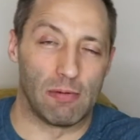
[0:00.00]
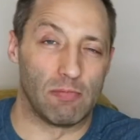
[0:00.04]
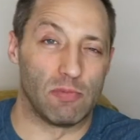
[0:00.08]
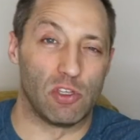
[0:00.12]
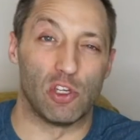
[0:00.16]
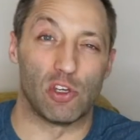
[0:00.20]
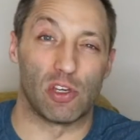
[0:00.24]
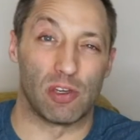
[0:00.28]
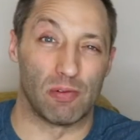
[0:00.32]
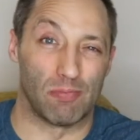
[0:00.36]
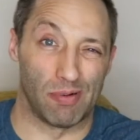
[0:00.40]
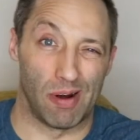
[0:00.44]

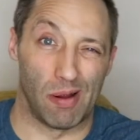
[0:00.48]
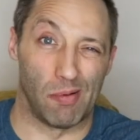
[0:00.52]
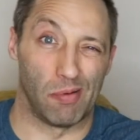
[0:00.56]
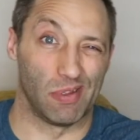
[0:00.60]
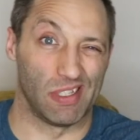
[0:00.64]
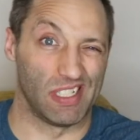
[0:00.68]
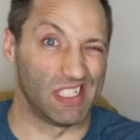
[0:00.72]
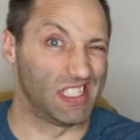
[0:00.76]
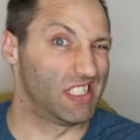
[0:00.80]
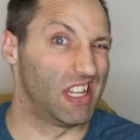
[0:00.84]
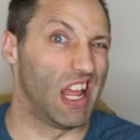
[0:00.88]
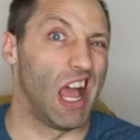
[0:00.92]
you could
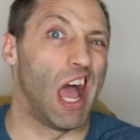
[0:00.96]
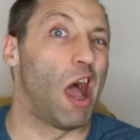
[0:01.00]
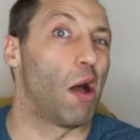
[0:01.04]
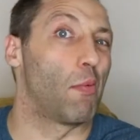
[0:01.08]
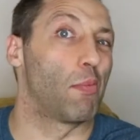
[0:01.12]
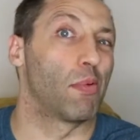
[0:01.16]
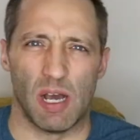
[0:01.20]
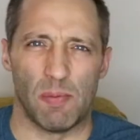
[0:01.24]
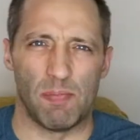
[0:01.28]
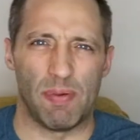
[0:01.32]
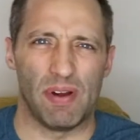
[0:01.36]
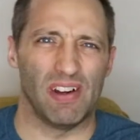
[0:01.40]
probably
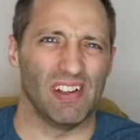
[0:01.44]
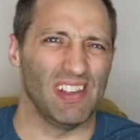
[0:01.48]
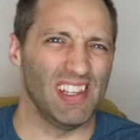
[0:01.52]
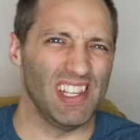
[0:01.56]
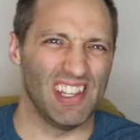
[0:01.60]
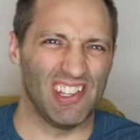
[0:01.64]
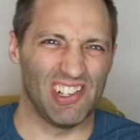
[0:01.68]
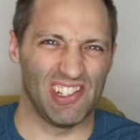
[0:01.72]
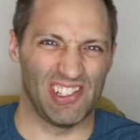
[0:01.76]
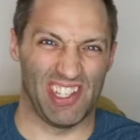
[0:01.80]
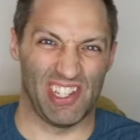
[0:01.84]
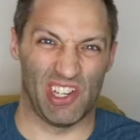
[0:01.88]
stop. Apparently,
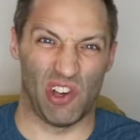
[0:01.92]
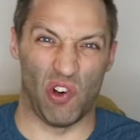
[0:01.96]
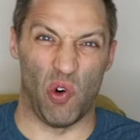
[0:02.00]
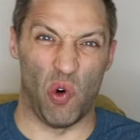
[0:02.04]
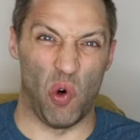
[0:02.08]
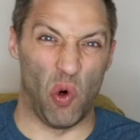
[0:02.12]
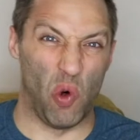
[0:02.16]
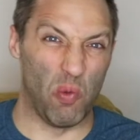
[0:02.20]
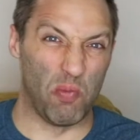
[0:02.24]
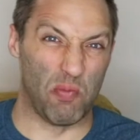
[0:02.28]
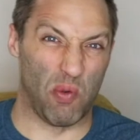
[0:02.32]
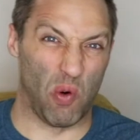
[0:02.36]
there's like a
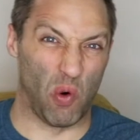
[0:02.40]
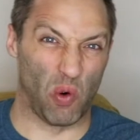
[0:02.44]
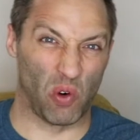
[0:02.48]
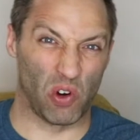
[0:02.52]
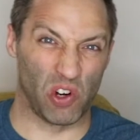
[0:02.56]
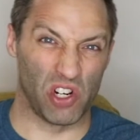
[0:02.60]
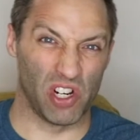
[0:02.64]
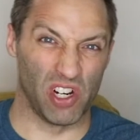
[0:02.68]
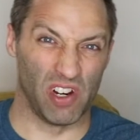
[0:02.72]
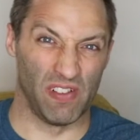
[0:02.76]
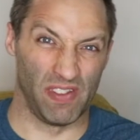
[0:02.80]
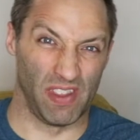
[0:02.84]
whole
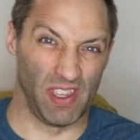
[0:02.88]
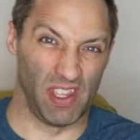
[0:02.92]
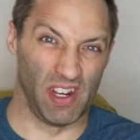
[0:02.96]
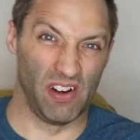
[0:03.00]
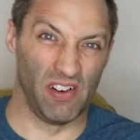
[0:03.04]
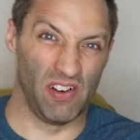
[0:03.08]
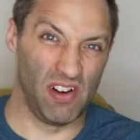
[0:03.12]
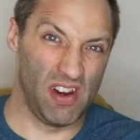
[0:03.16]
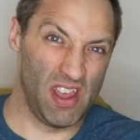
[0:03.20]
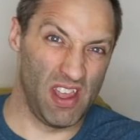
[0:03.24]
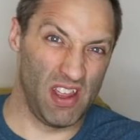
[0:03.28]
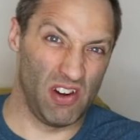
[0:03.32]
portion of the
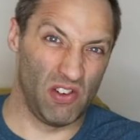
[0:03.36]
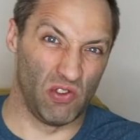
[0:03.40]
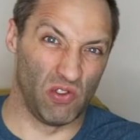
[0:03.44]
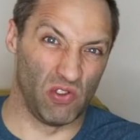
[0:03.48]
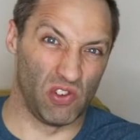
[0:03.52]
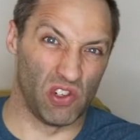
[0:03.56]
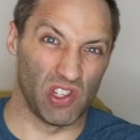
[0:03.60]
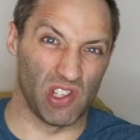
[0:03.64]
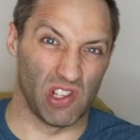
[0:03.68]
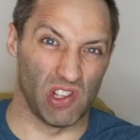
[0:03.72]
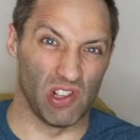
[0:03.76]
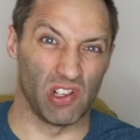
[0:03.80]
internet who
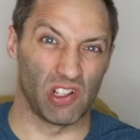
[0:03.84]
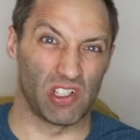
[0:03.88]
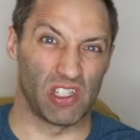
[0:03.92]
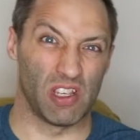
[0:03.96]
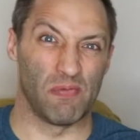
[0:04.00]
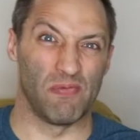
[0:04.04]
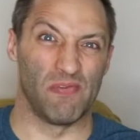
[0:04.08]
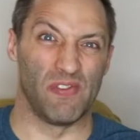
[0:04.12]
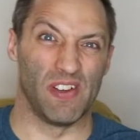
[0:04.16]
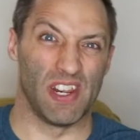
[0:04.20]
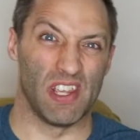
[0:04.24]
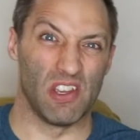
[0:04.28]
just looks
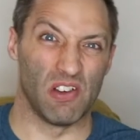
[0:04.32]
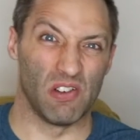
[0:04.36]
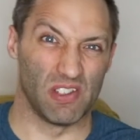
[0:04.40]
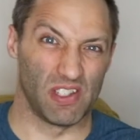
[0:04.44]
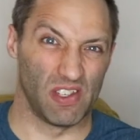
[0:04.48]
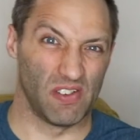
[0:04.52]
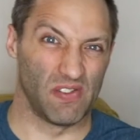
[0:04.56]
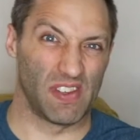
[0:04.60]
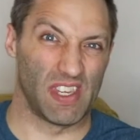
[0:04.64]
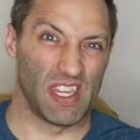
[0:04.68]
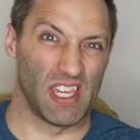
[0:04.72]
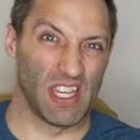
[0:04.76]
up videos
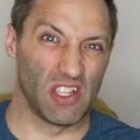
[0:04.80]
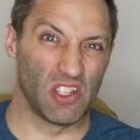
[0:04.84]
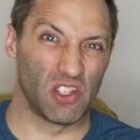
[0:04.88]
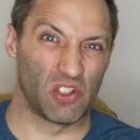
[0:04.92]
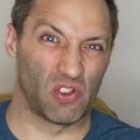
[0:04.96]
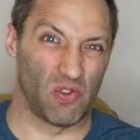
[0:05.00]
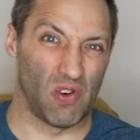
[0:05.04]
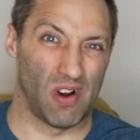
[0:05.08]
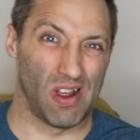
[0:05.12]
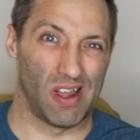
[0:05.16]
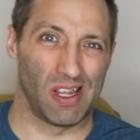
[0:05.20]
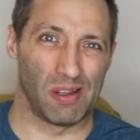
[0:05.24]
of kids
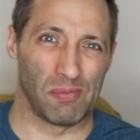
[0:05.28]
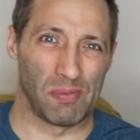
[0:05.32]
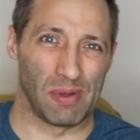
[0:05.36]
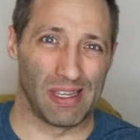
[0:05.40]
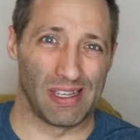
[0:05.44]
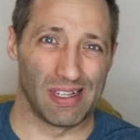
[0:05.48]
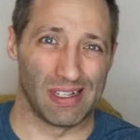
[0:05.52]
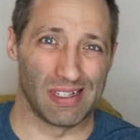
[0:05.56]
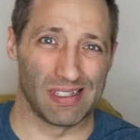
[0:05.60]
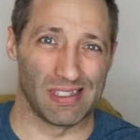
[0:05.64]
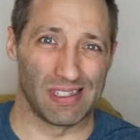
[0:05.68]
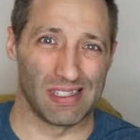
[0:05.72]
crying
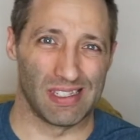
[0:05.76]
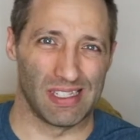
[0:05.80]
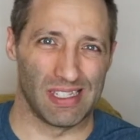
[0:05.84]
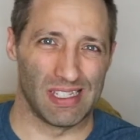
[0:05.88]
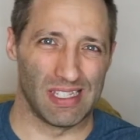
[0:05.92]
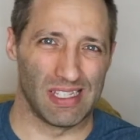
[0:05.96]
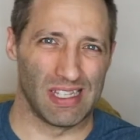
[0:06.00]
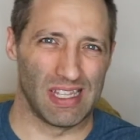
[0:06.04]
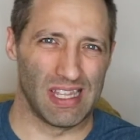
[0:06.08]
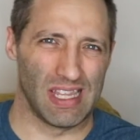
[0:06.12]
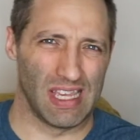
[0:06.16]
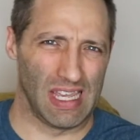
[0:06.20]
because
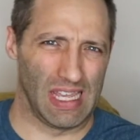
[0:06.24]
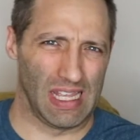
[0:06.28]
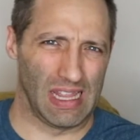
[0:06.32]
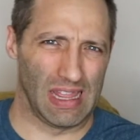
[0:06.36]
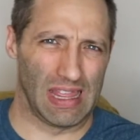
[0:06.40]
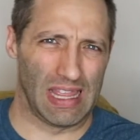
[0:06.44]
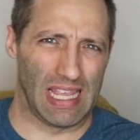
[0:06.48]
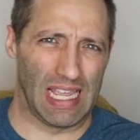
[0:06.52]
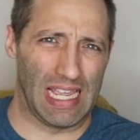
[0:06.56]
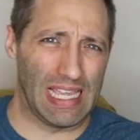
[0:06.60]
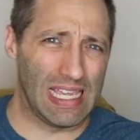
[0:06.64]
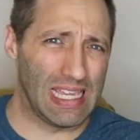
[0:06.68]
they
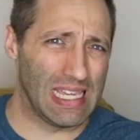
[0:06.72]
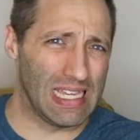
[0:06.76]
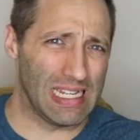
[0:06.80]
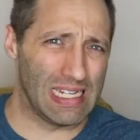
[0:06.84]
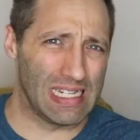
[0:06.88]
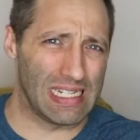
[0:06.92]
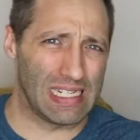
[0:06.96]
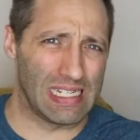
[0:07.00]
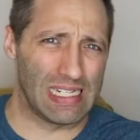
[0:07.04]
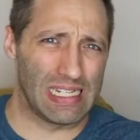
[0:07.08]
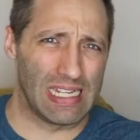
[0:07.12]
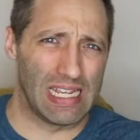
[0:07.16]
like
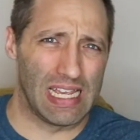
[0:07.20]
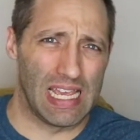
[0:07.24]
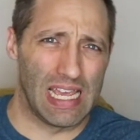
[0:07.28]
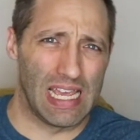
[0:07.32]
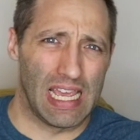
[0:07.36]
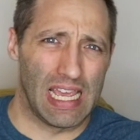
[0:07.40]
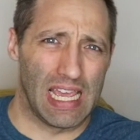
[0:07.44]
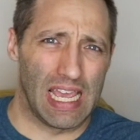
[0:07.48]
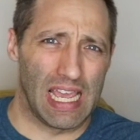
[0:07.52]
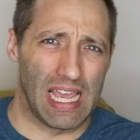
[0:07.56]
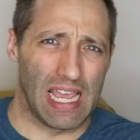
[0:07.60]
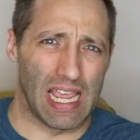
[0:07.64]
it,
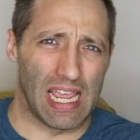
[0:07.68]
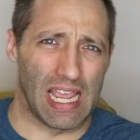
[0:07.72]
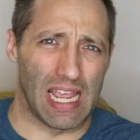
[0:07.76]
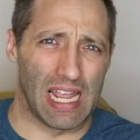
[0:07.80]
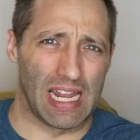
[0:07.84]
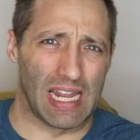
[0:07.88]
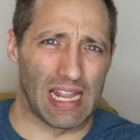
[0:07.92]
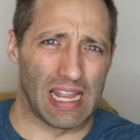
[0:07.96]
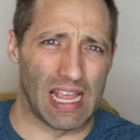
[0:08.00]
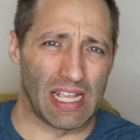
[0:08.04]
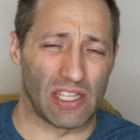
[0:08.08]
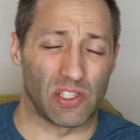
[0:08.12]

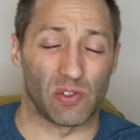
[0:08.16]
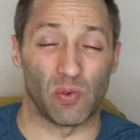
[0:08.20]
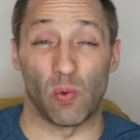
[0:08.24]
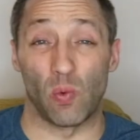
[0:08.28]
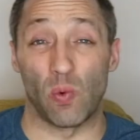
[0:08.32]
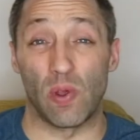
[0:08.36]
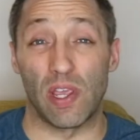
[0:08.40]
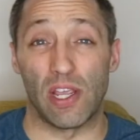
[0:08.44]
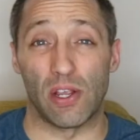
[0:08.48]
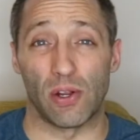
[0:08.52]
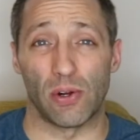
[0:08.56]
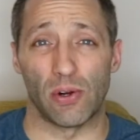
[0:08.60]
and that's
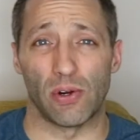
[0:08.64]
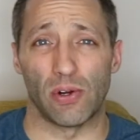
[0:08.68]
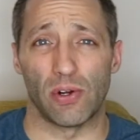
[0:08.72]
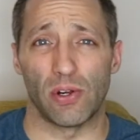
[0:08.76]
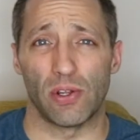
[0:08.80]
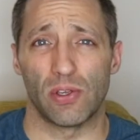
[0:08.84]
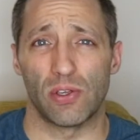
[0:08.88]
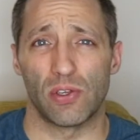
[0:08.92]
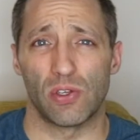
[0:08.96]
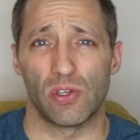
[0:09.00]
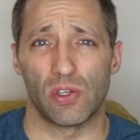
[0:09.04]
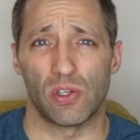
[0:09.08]
weird.
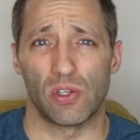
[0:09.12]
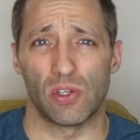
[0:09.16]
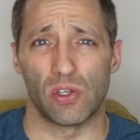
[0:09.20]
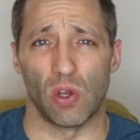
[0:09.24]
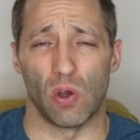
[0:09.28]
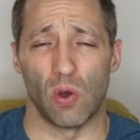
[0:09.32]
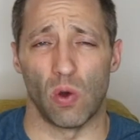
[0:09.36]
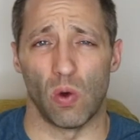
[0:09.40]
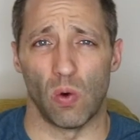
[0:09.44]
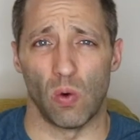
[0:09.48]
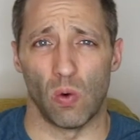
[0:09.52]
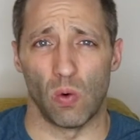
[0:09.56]

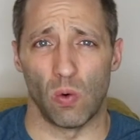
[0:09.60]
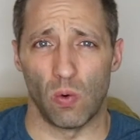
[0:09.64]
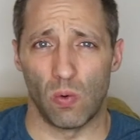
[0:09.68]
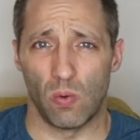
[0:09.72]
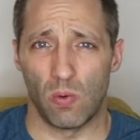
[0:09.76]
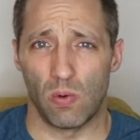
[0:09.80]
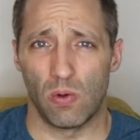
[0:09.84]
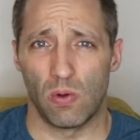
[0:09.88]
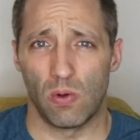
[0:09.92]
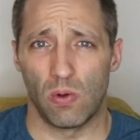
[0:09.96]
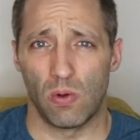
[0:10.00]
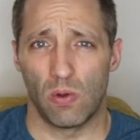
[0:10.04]
So
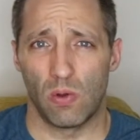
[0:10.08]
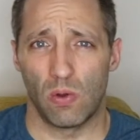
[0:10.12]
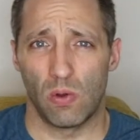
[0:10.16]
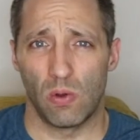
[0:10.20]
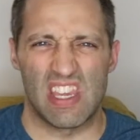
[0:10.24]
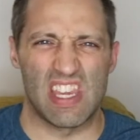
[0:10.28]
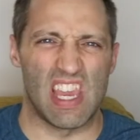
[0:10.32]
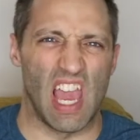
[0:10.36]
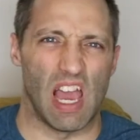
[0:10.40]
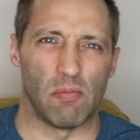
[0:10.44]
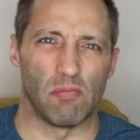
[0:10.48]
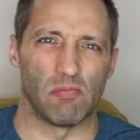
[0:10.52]

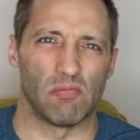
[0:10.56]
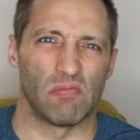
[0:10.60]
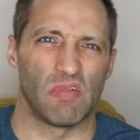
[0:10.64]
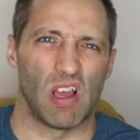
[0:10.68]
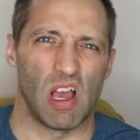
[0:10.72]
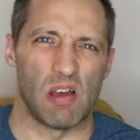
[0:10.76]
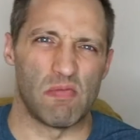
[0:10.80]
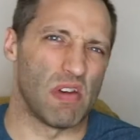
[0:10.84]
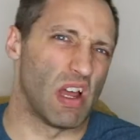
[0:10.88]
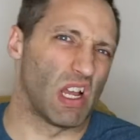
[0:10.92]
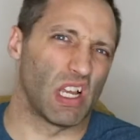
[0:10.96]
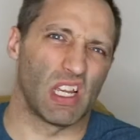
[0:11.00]
yeah,
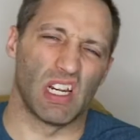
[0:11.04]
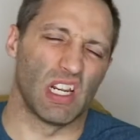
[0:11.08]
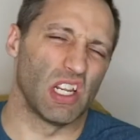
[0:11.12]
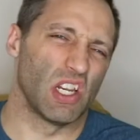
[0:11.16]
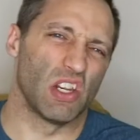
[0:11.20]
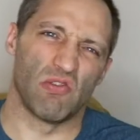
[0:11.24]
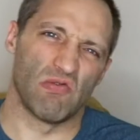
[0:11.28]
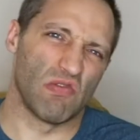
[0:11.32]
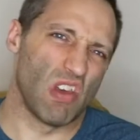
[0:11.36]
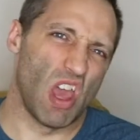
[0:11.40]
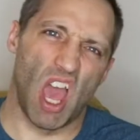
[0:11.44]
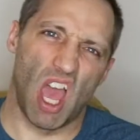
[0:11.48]
I'm not going
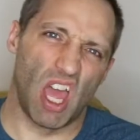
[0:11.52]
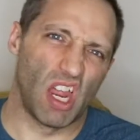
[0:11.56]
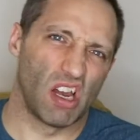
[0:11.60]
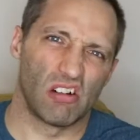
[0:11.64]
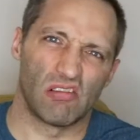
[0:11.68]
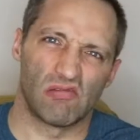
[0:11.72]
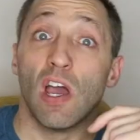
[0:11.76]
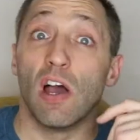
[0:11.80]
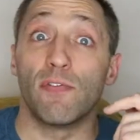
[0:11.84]
to do that.